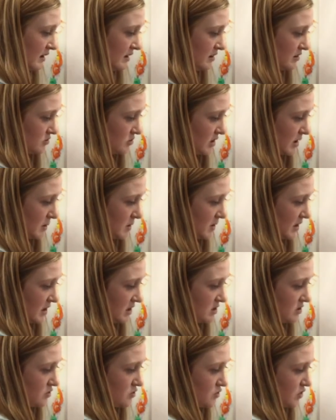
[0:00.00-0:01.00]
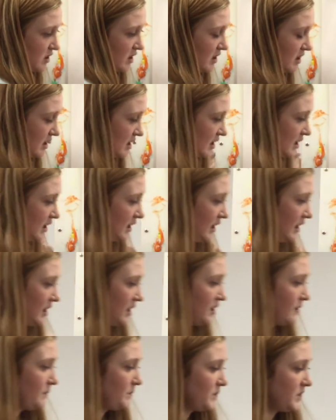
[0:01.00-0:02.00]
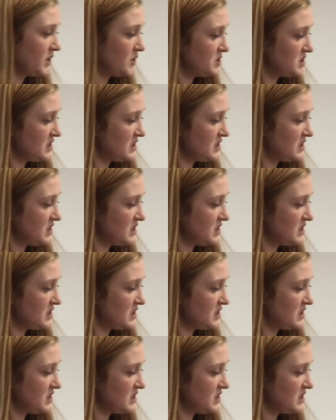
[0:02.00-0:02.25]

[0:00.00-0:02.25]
So I'm going to draw those